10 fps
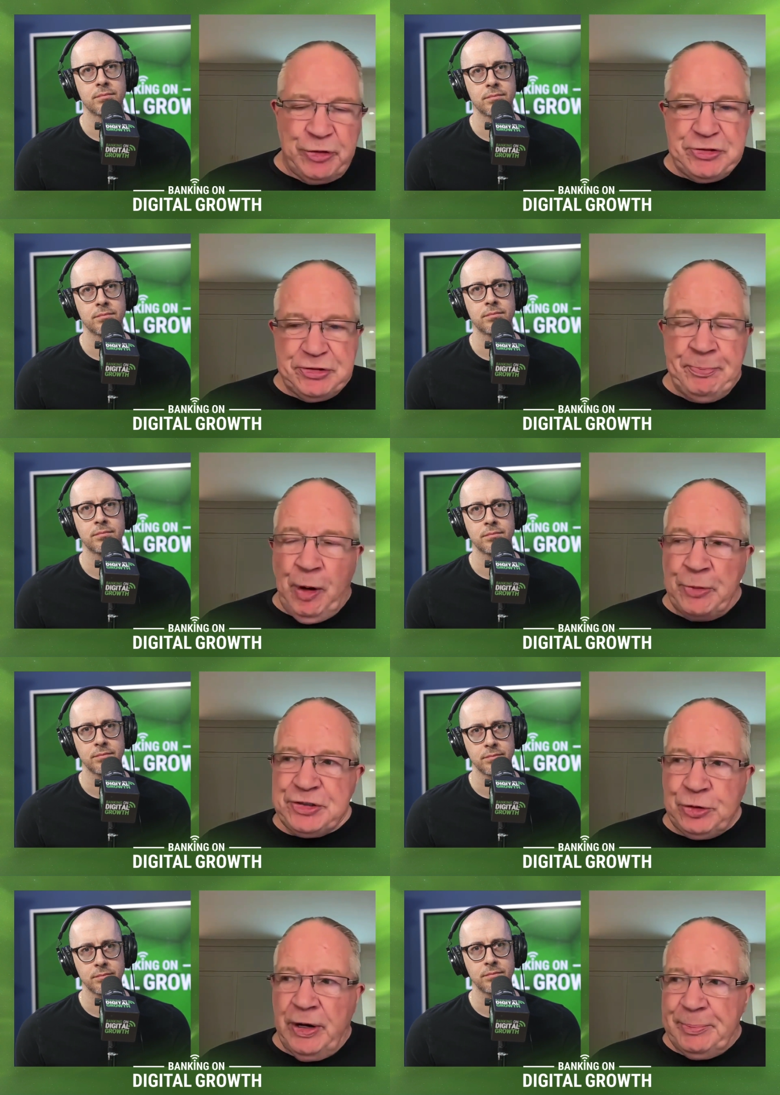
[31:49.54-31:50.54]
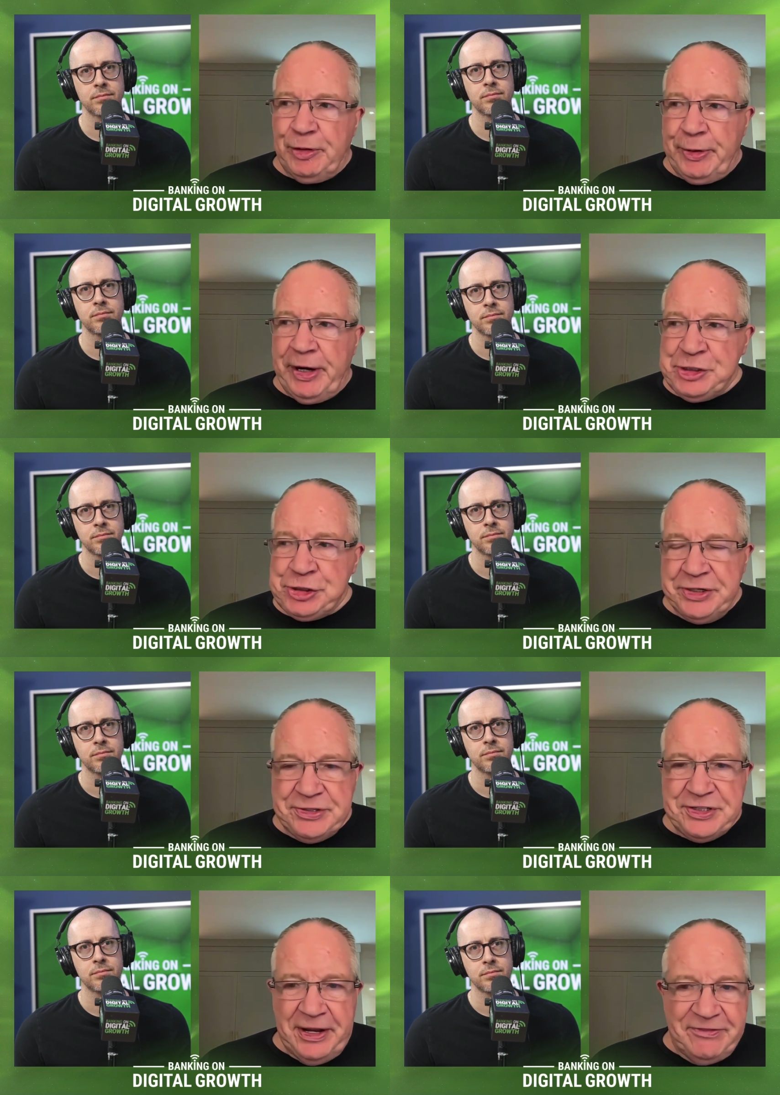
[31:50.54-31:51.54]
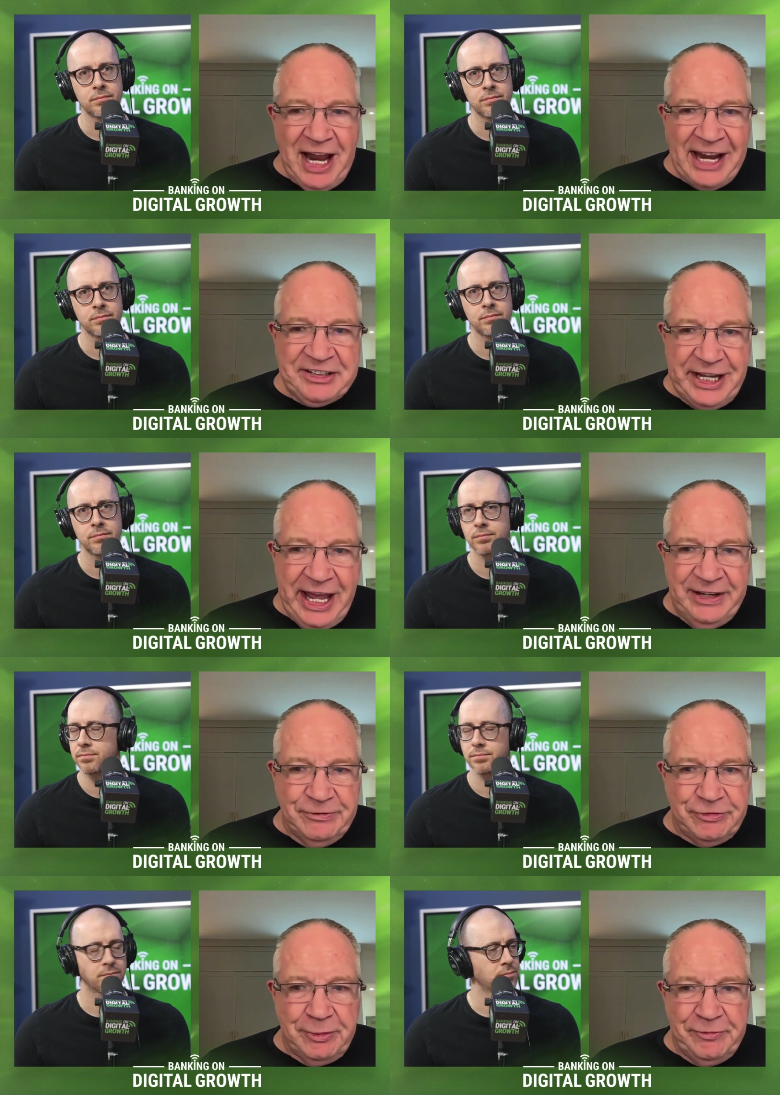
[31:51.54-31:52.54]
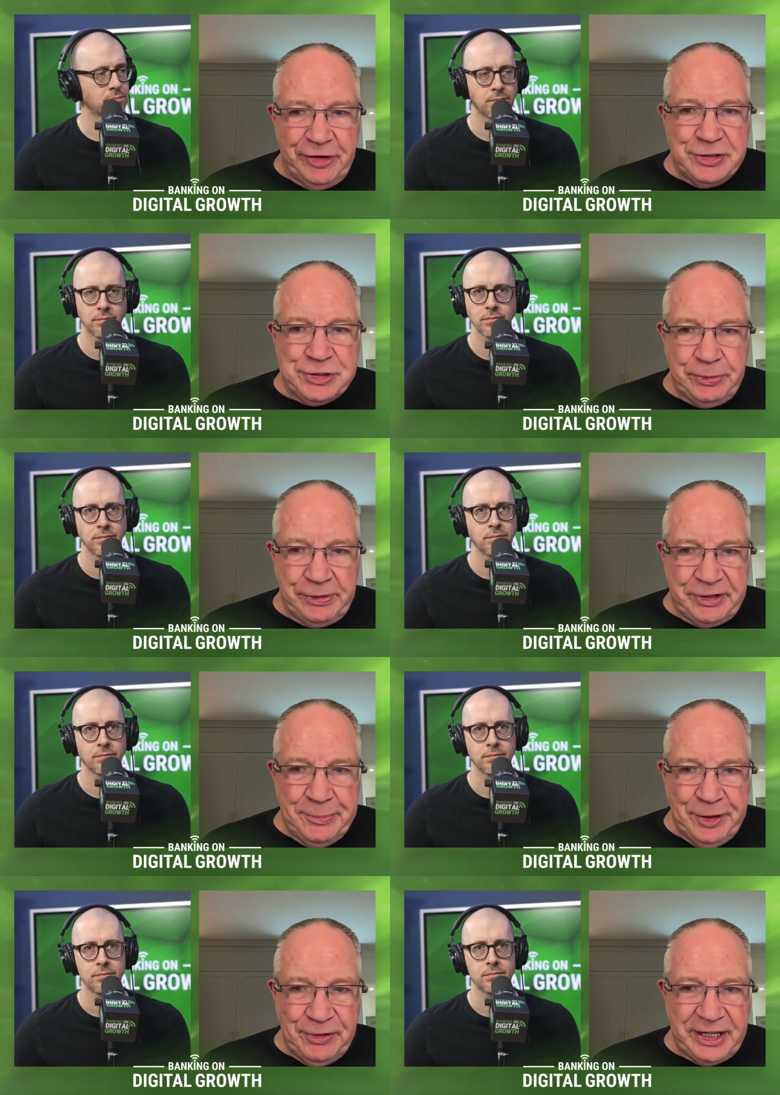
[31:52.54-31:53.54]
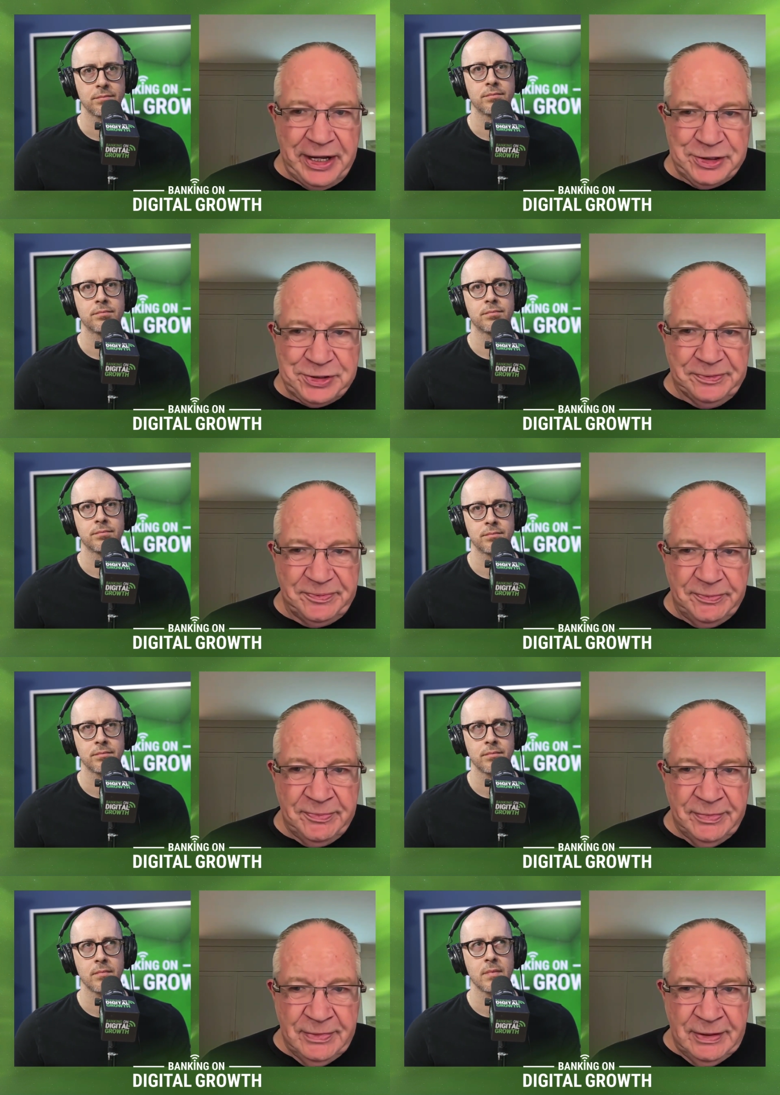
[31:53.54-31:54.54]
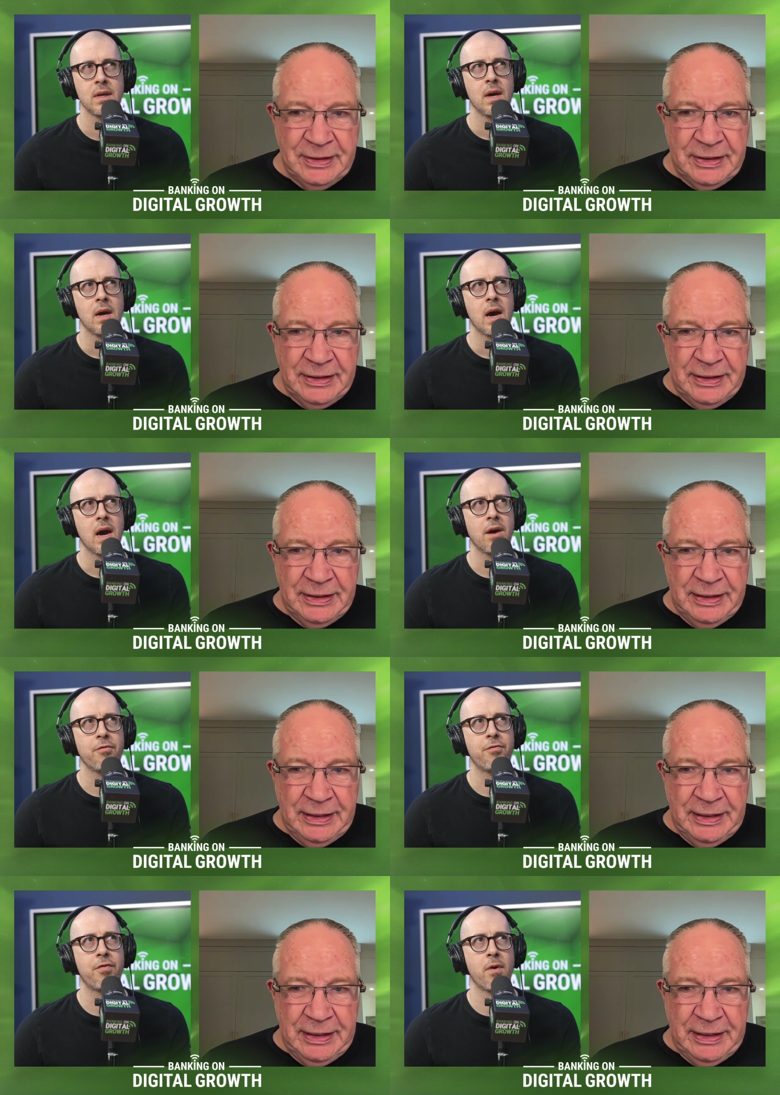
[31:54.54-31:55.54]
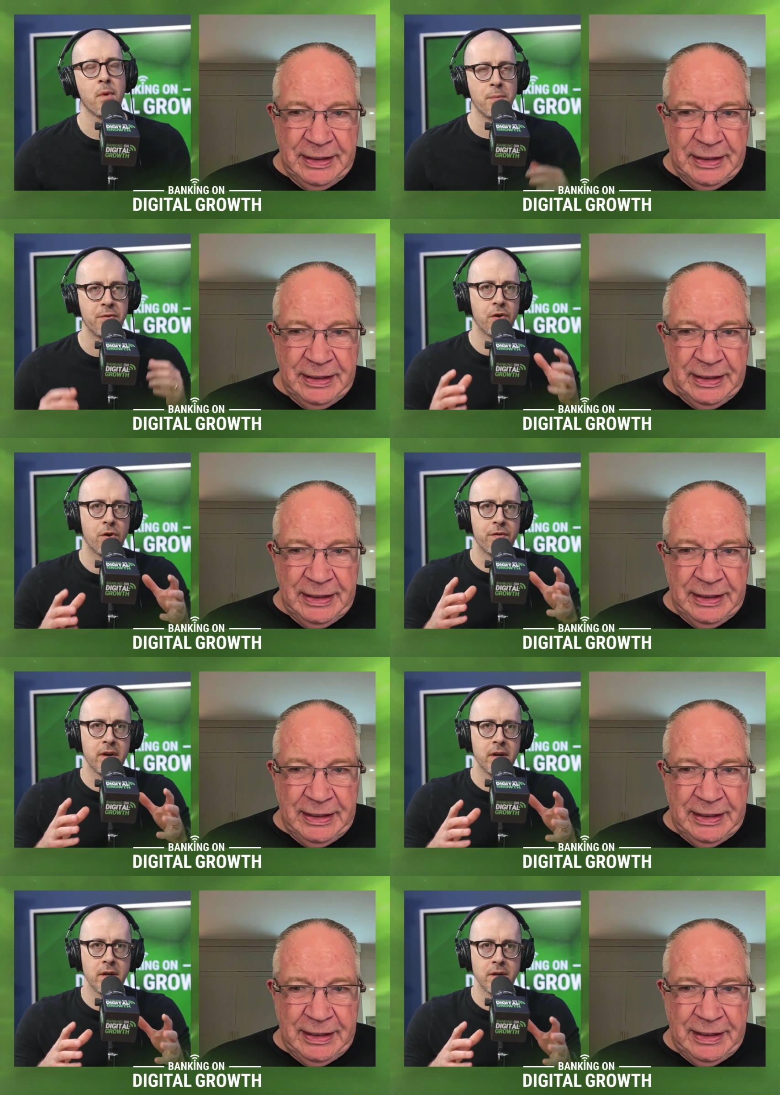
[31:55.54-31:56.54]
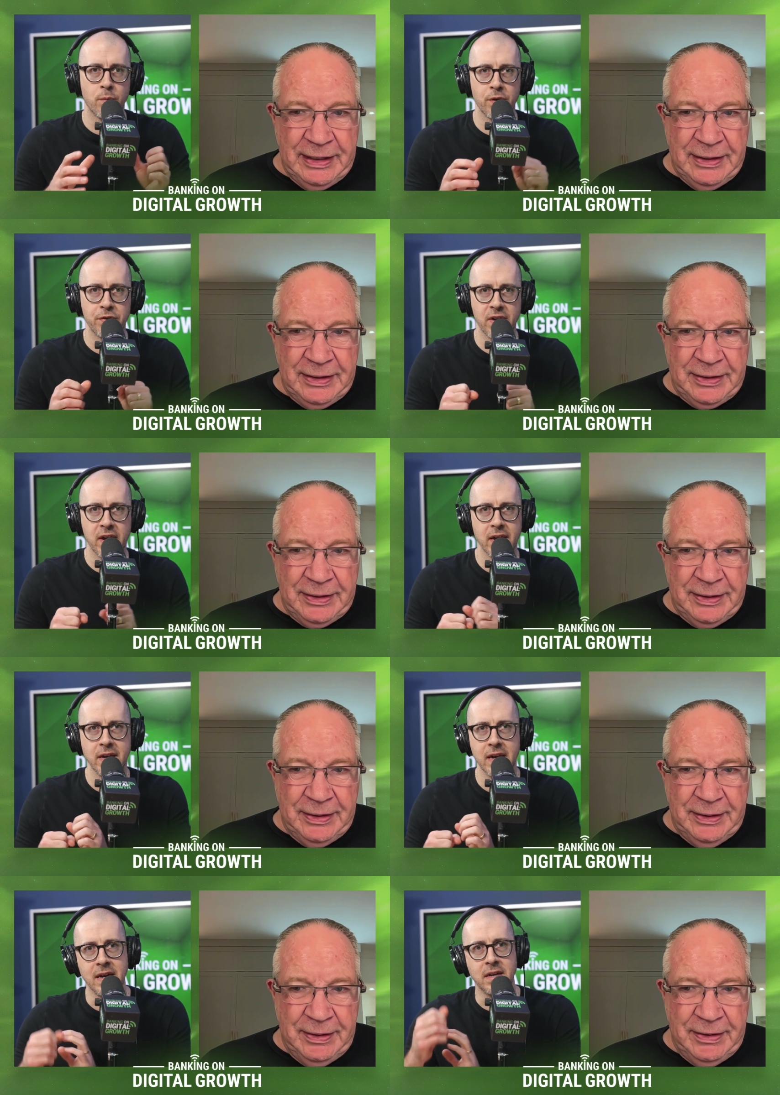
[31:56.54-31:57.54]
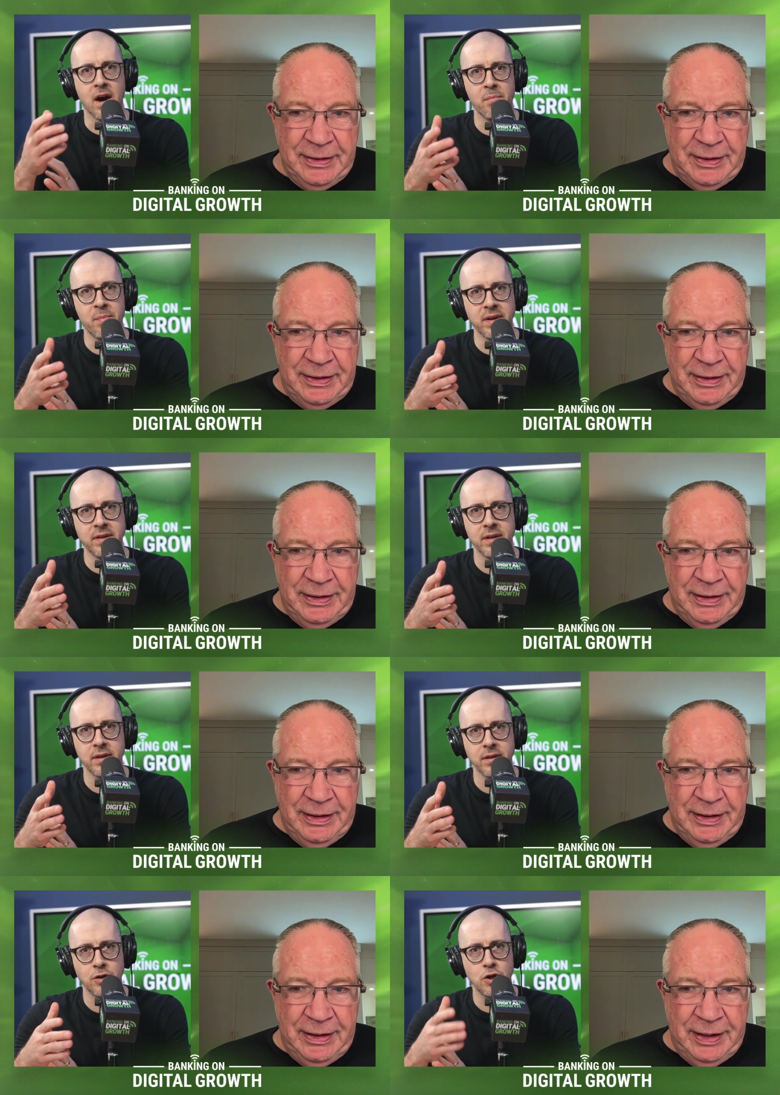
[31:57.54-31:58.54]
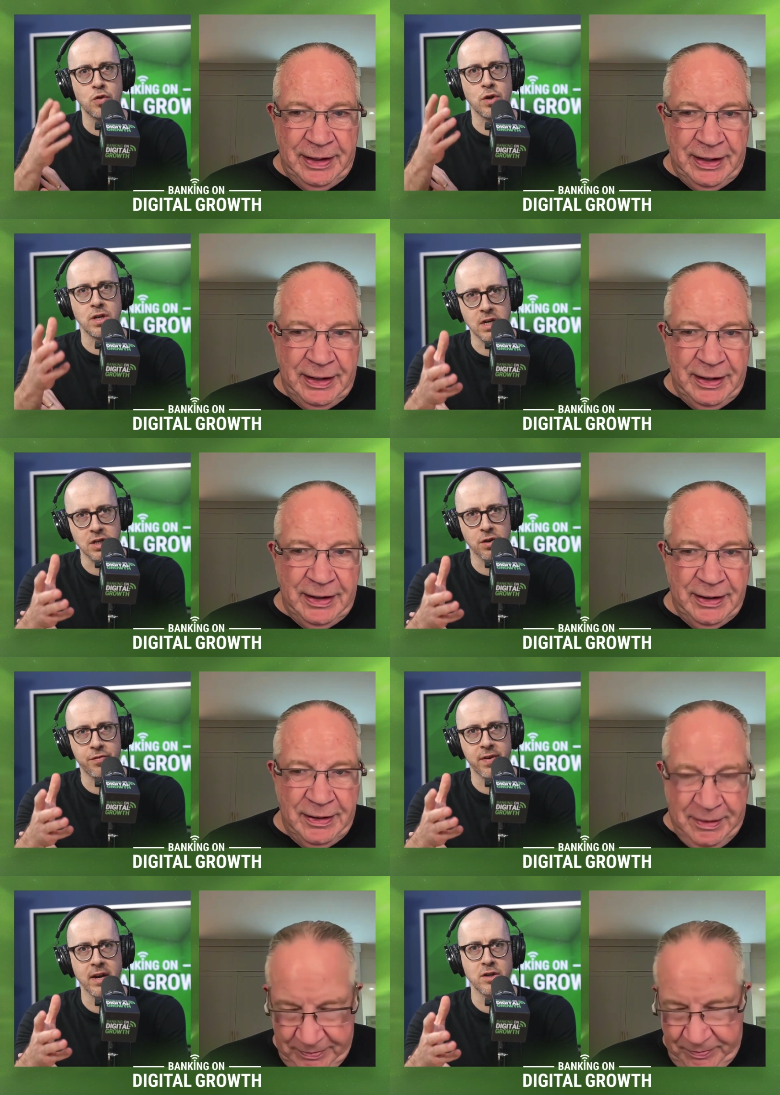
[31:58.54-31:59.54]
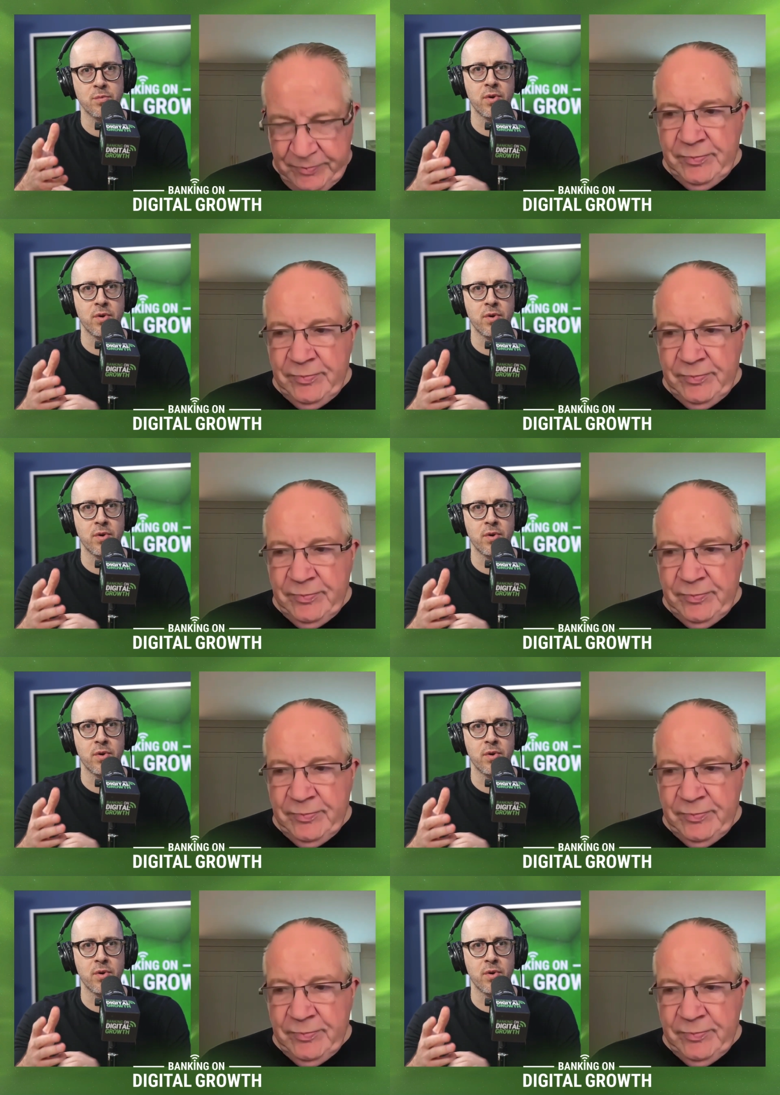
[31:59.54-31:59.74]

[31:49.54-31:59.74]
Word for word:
Speaker 1: most most corporations have not gained from virtual communication.
Speaker 2: From observing, we'll say incumbent traditional financial